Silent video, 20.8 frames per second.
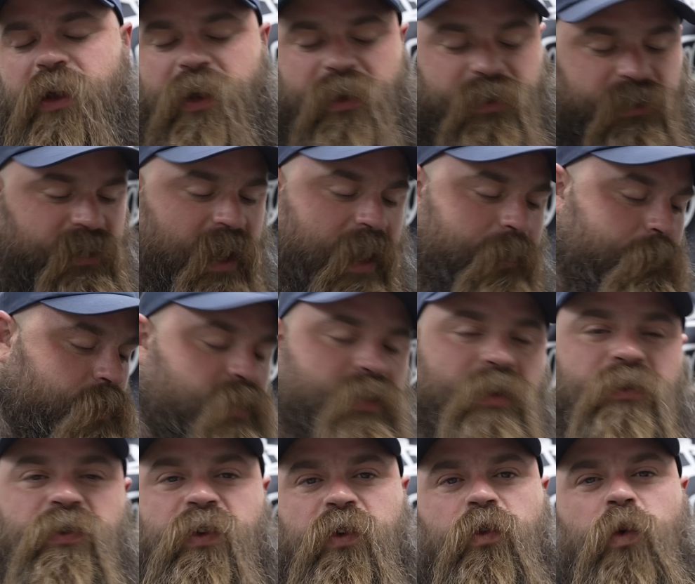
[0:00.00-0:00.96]
Same with
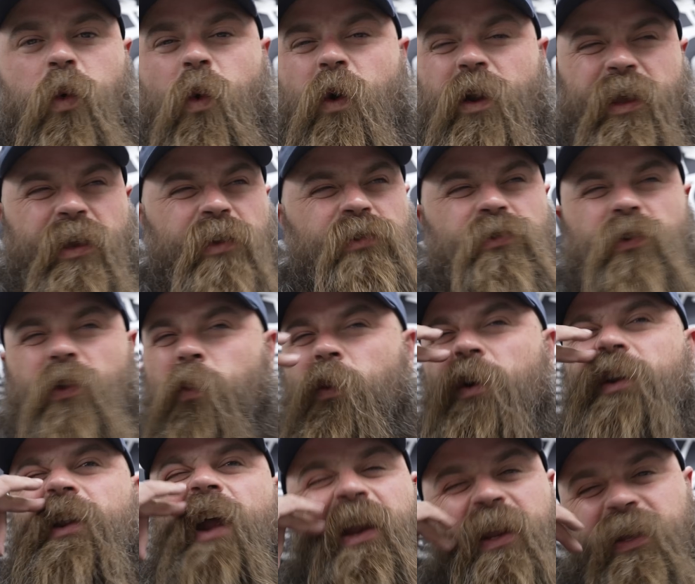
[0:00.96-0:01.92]
the 220s or the
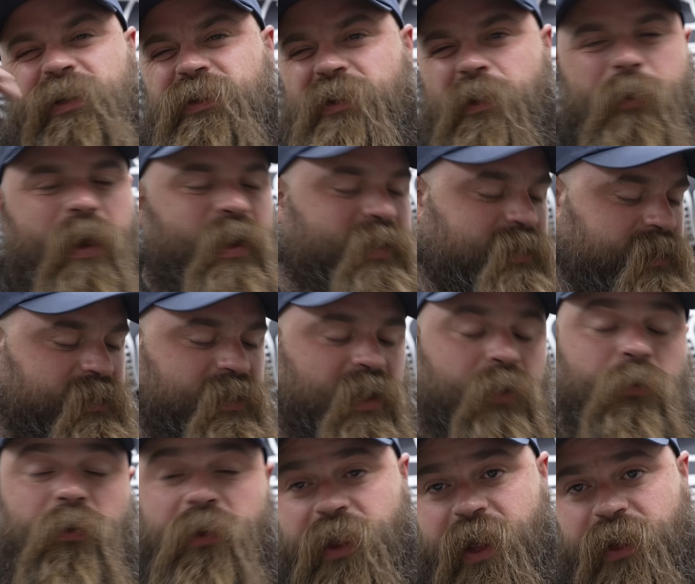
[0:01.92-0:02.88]
190 sub X's. I
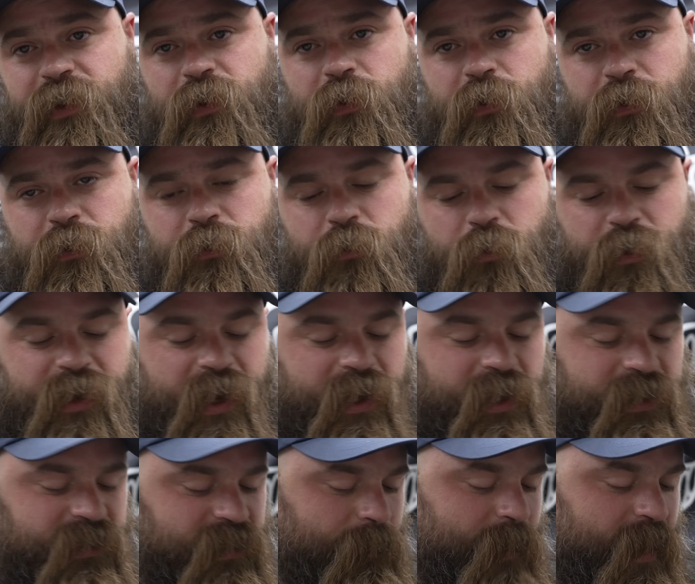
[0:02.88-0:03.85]
really like the
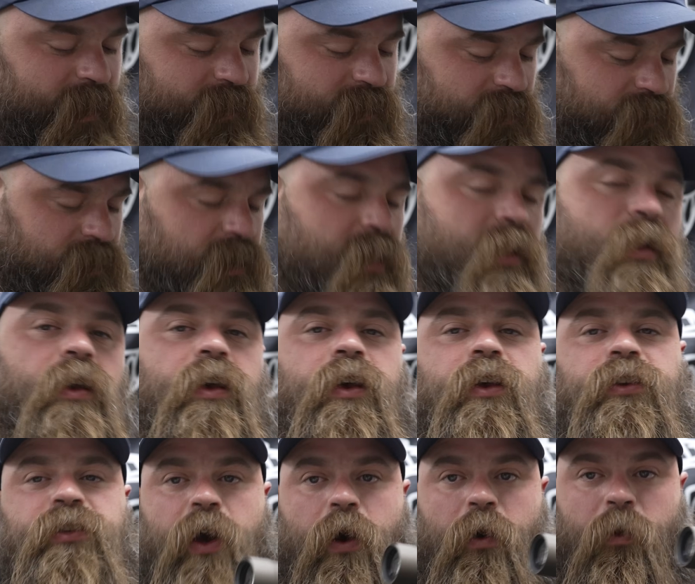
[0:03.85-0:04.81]
190 sub X's.
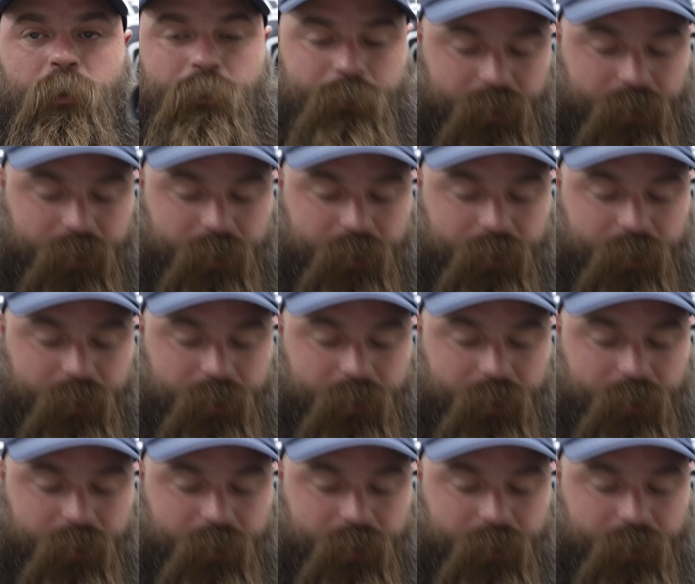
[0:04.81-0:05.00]
So